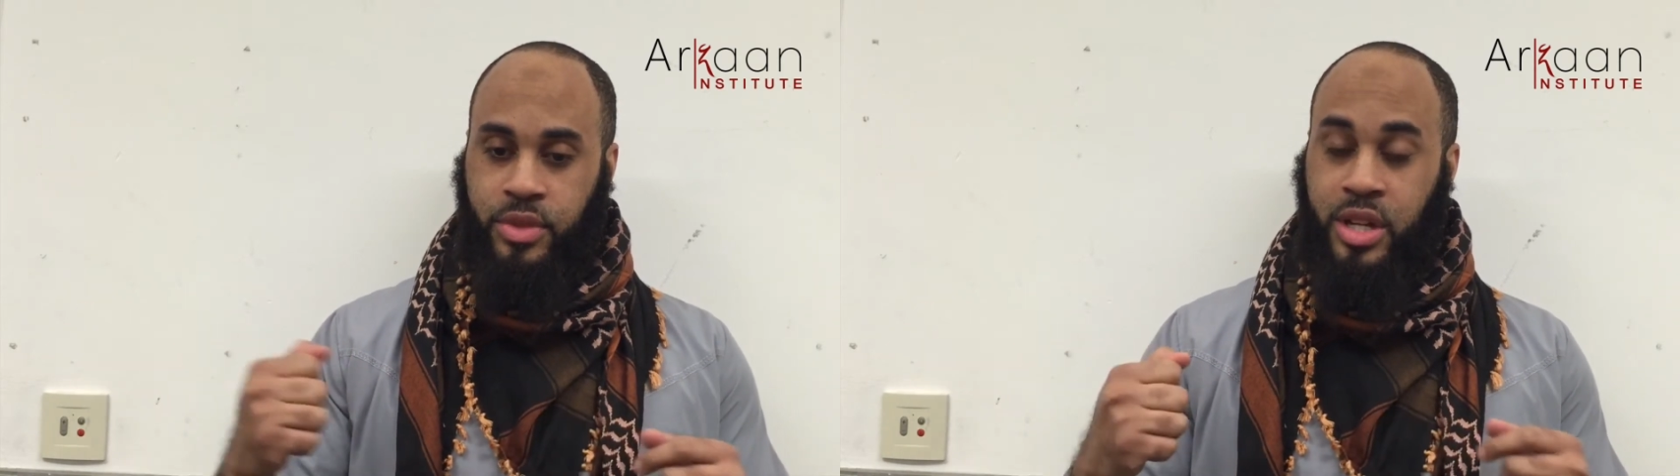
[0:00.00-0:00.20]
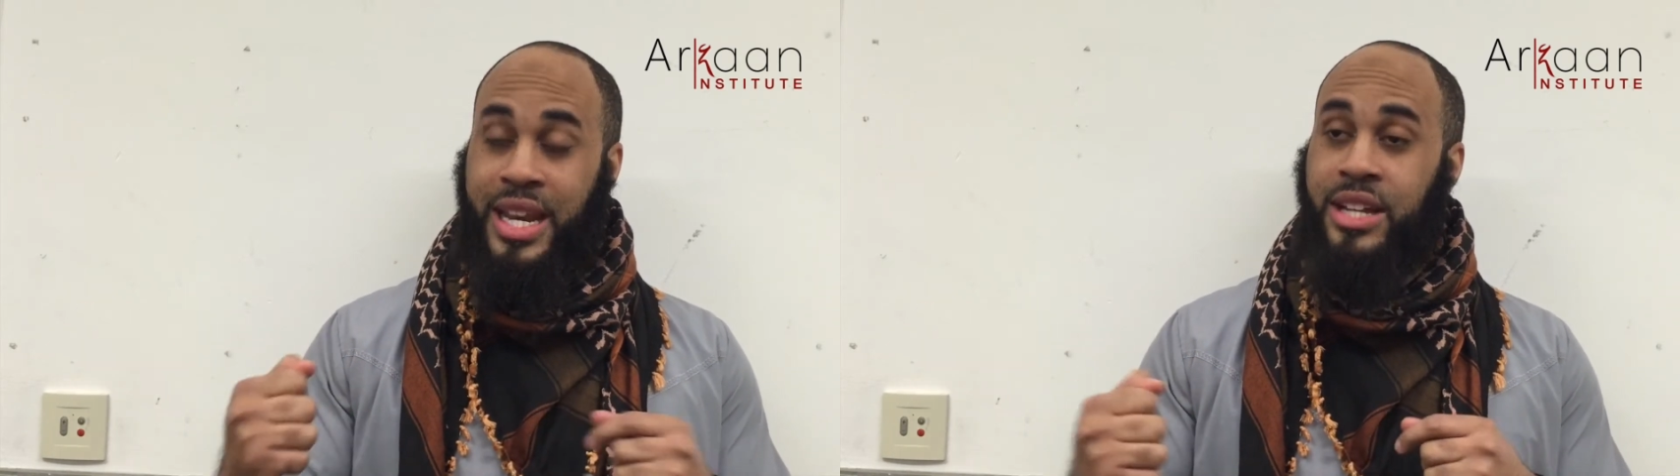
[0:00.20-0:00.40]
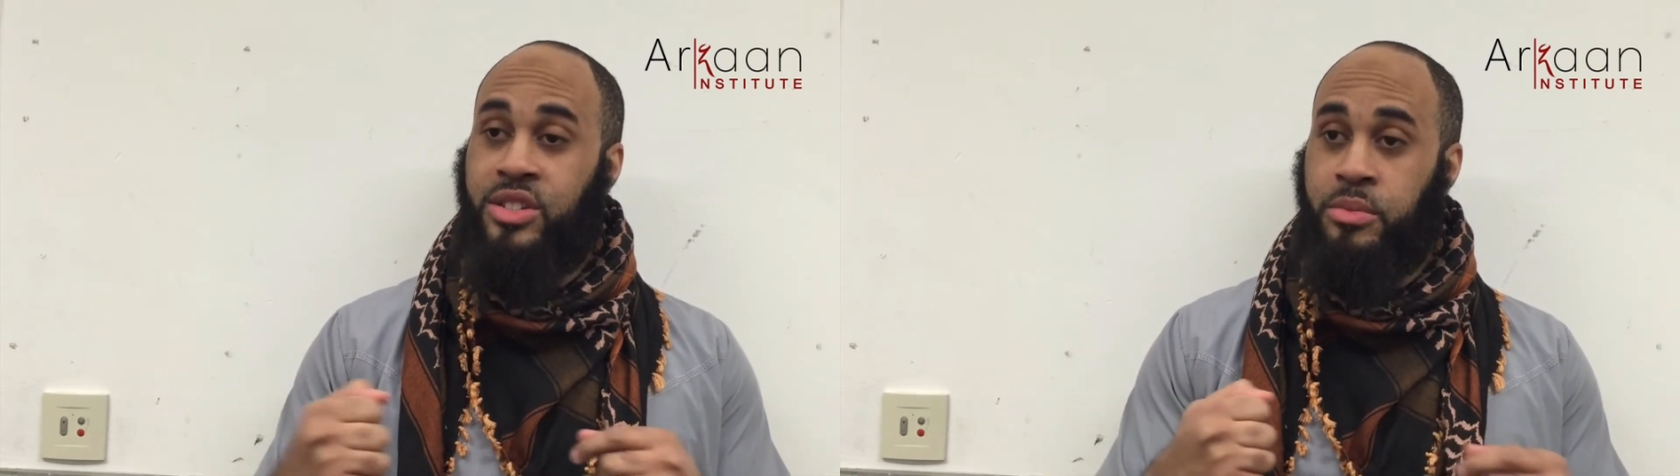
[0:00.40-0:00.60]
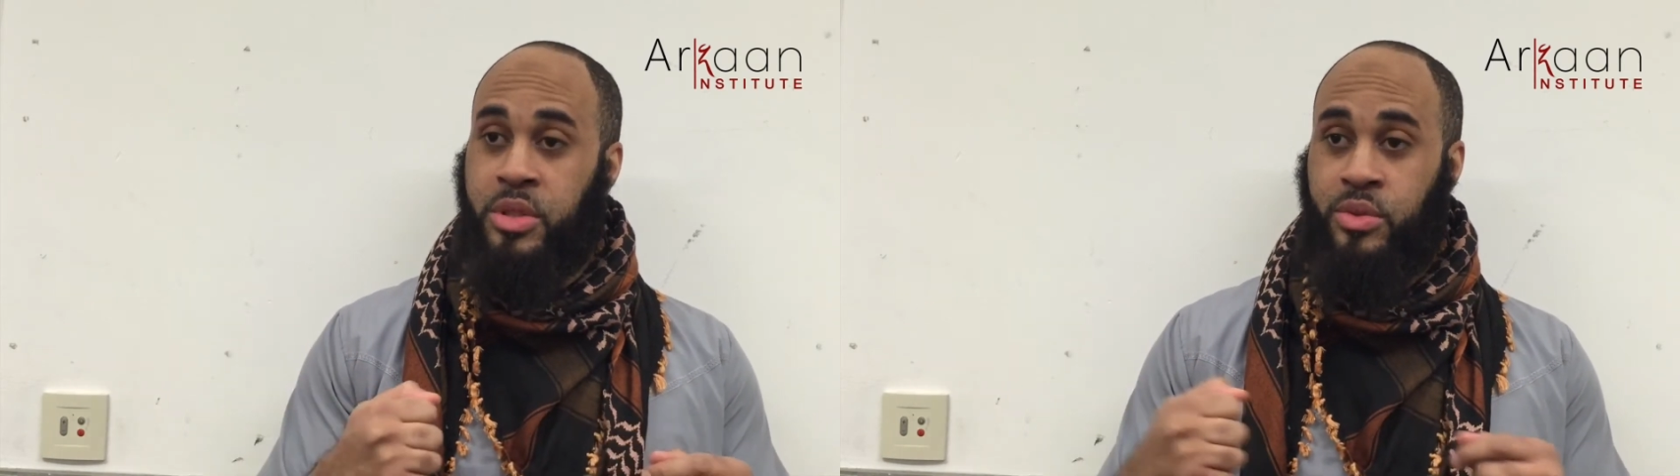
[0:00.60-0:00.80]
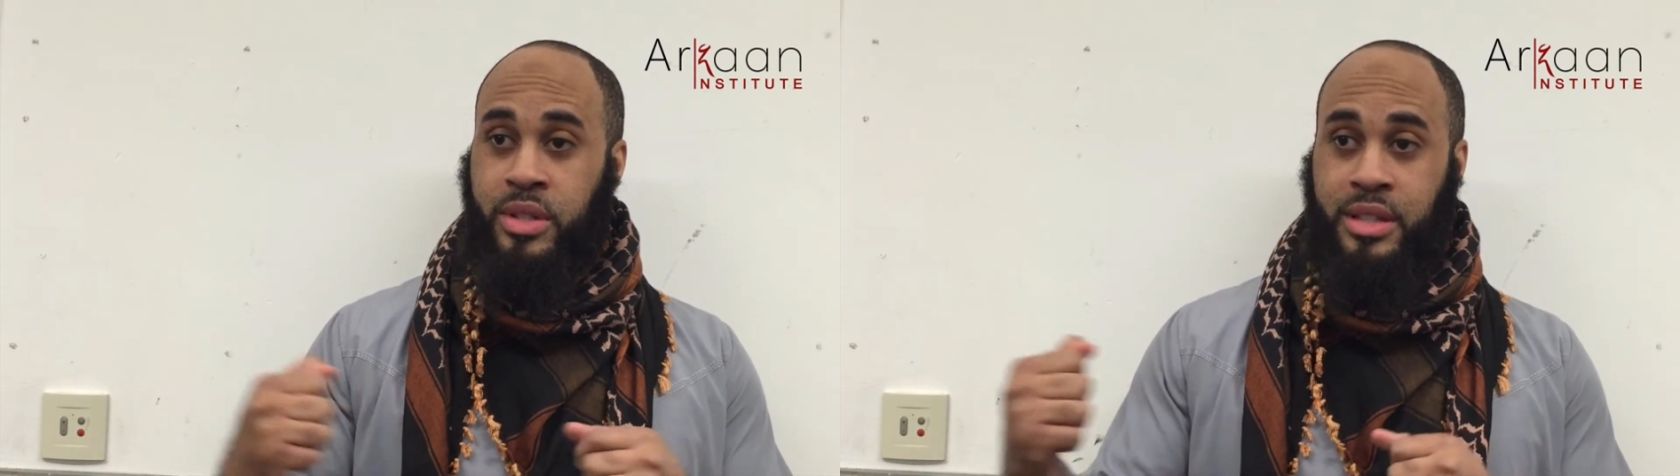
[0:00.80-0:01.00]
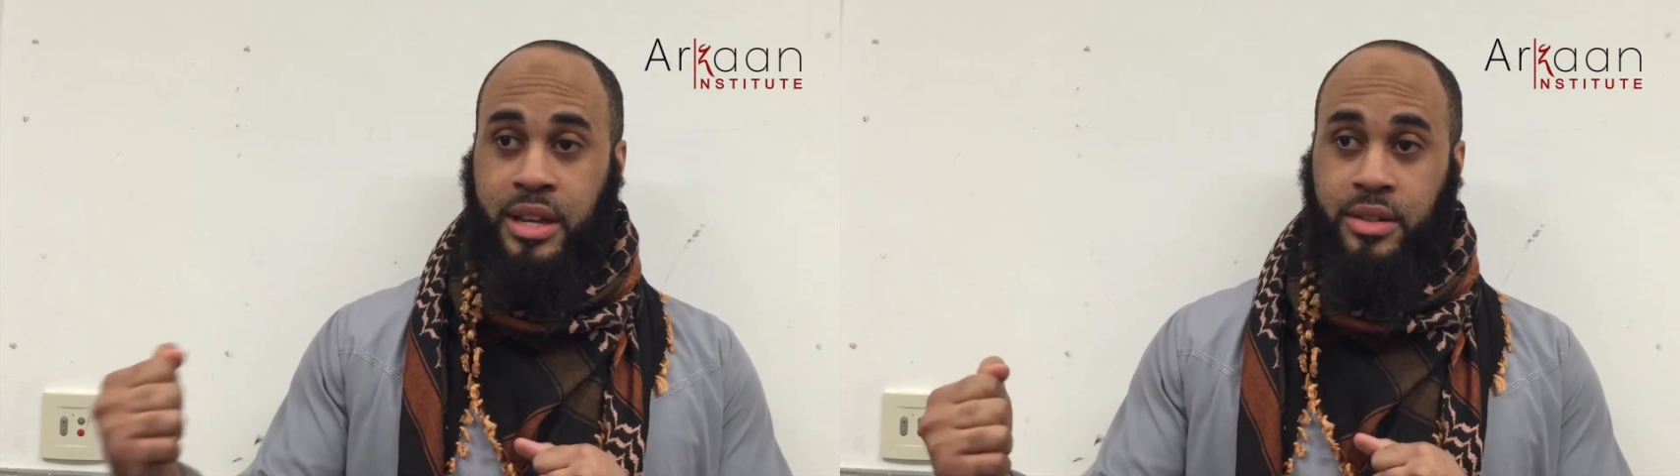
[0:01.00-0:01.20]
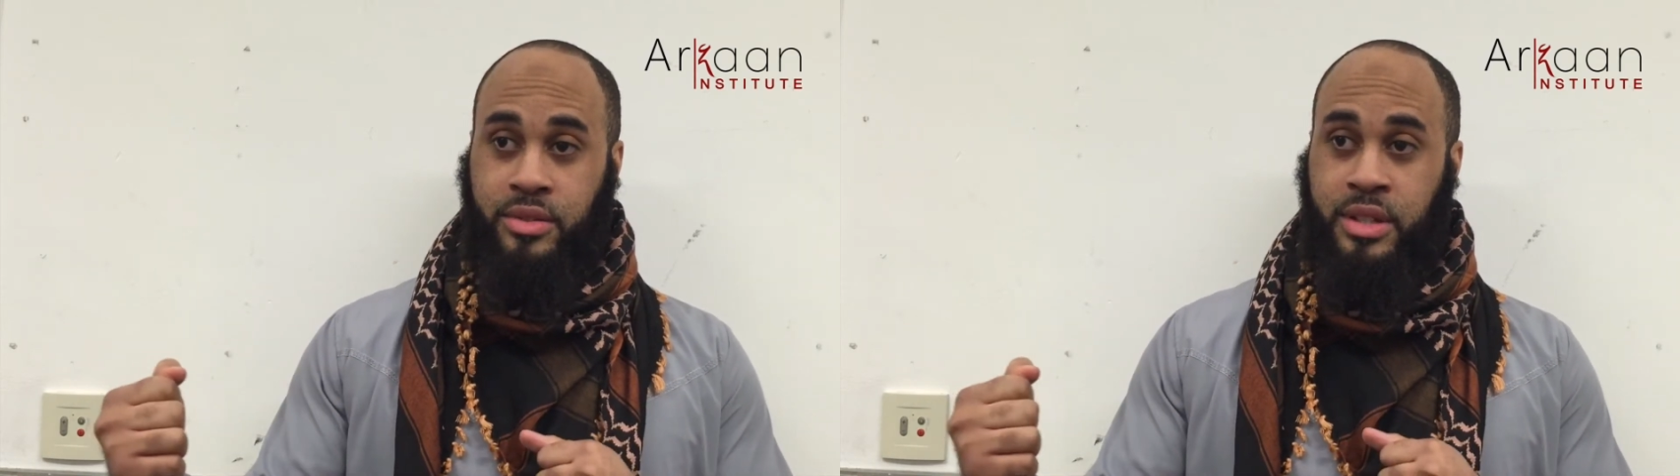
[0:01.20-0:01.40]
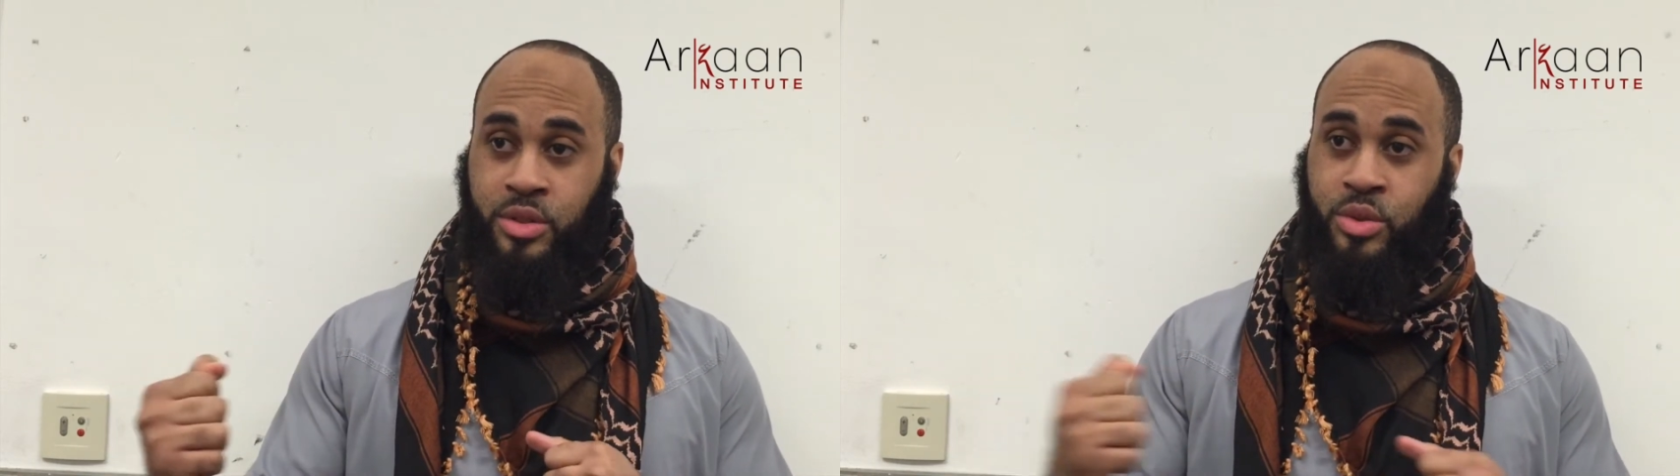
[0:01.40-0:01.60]
connection between that
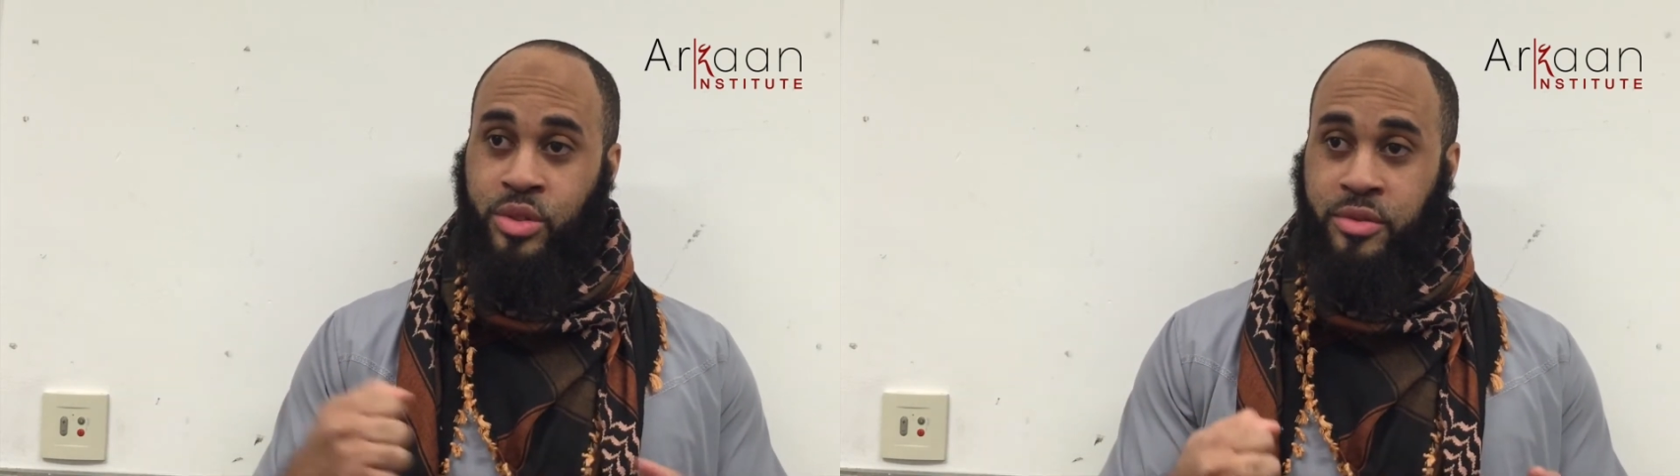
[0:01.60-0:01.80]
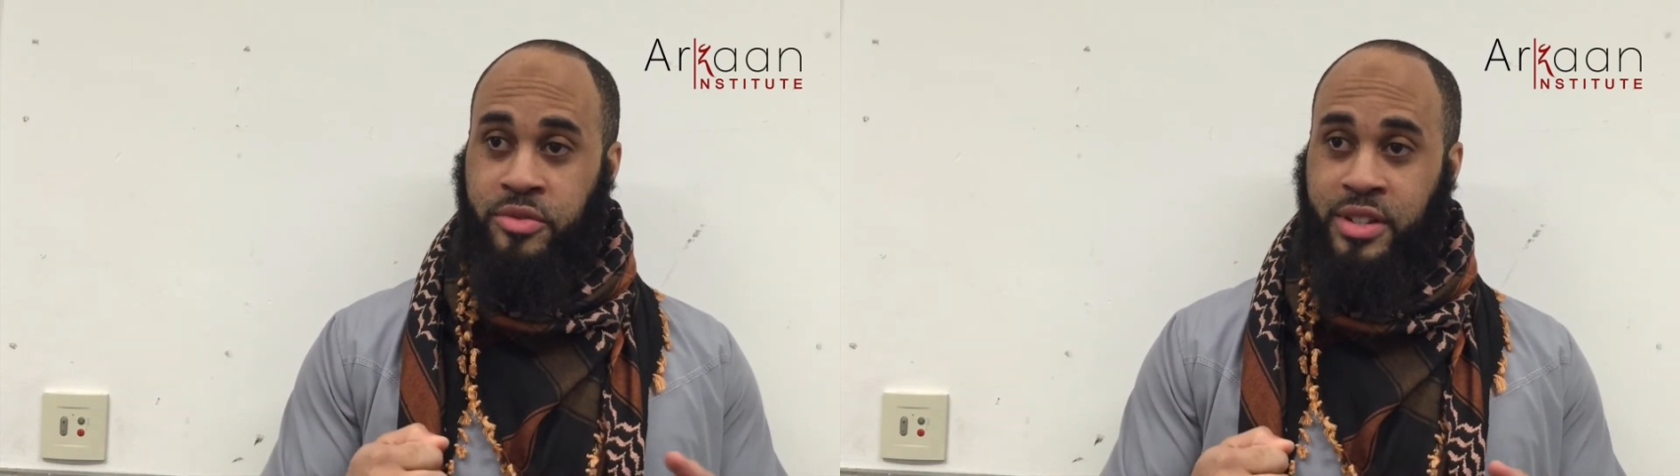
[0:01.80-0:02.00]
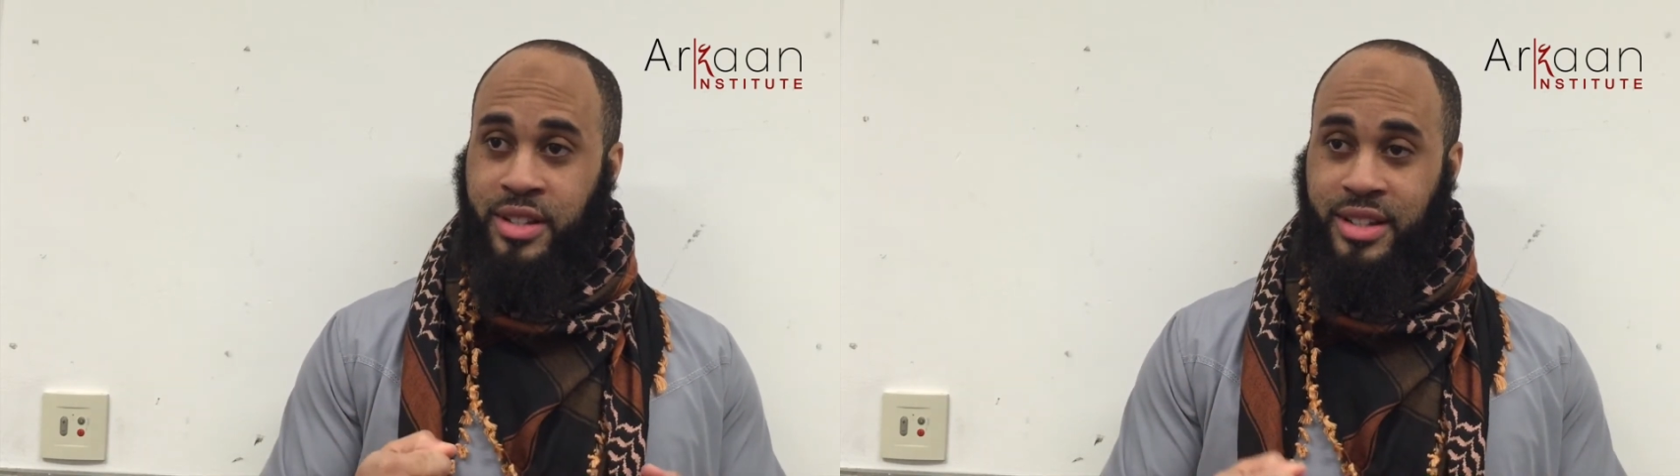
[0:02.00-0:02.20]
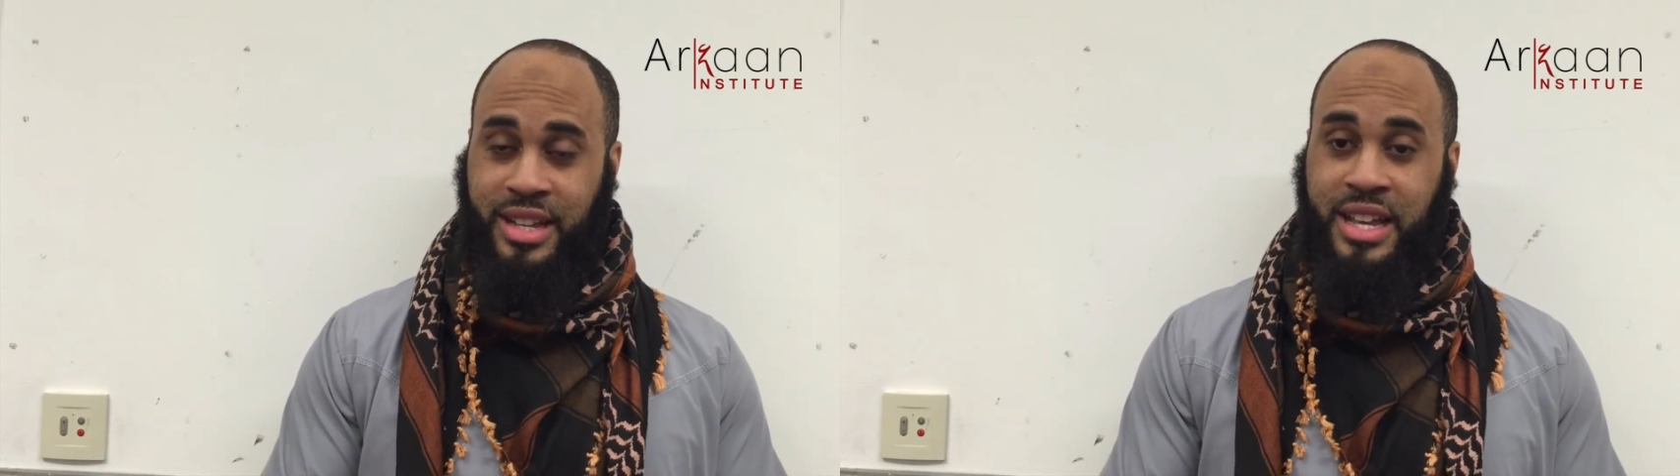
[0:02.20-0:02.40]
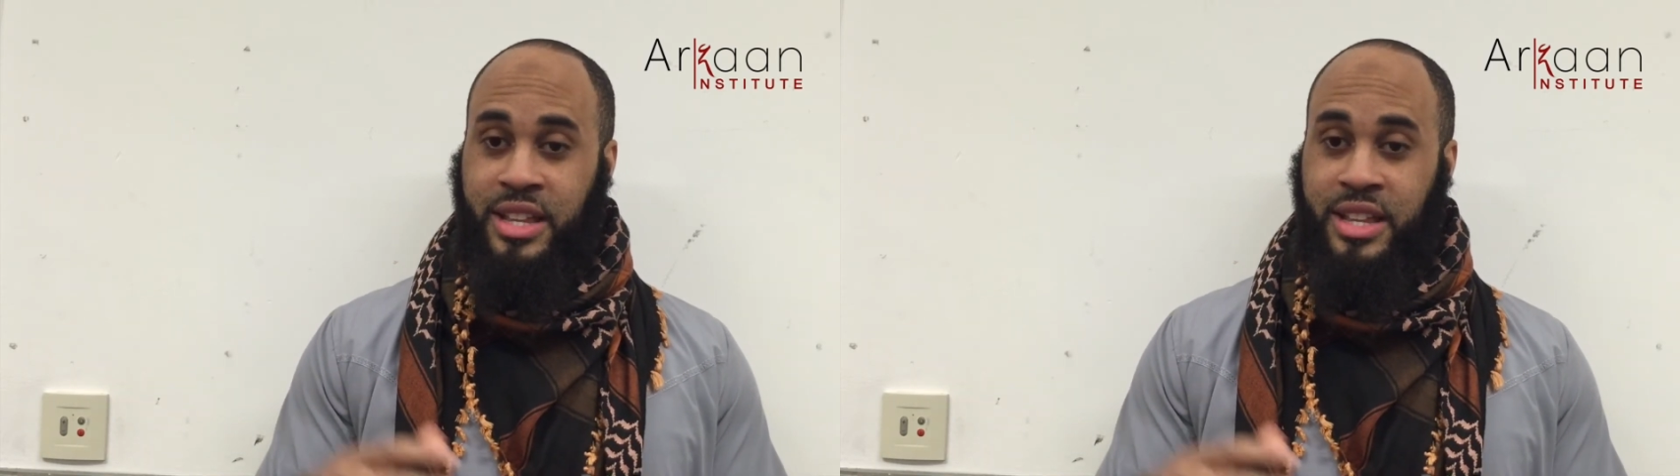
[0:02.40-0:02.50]
surah and fi'l,